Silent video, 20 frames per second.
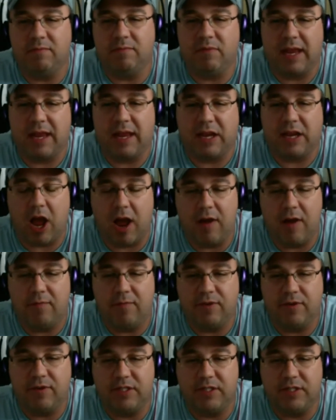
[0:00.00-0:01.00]
like
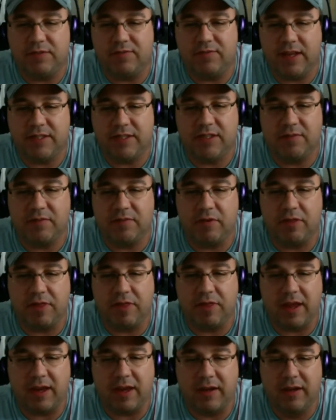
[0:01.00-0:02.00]
conference festival
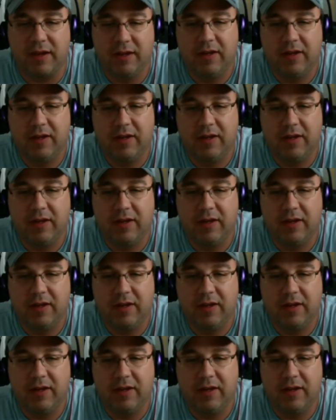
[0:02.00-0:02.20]
thing,